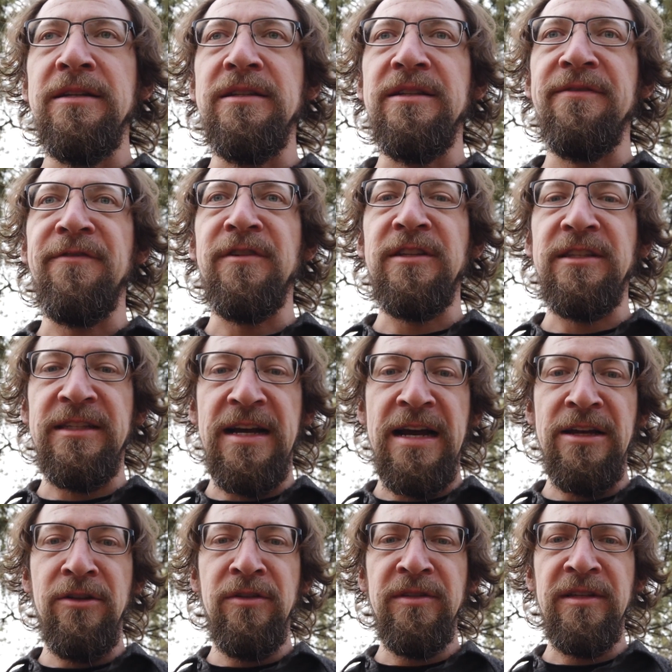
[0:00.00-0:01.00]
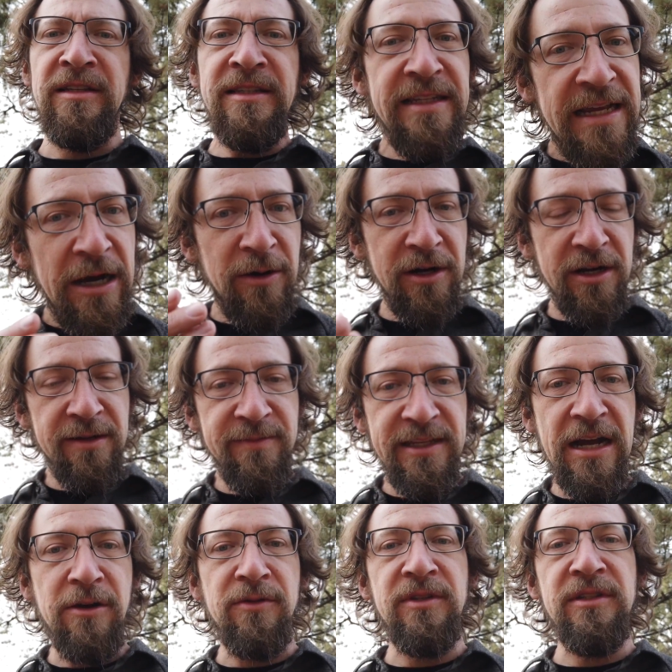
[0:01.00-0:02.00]
different styles and see how it comes
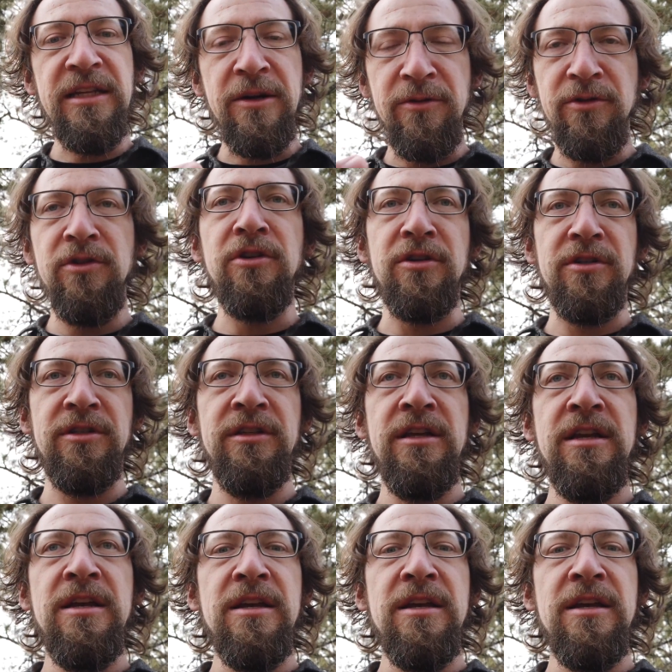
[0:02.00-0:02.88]
out, see how it looks.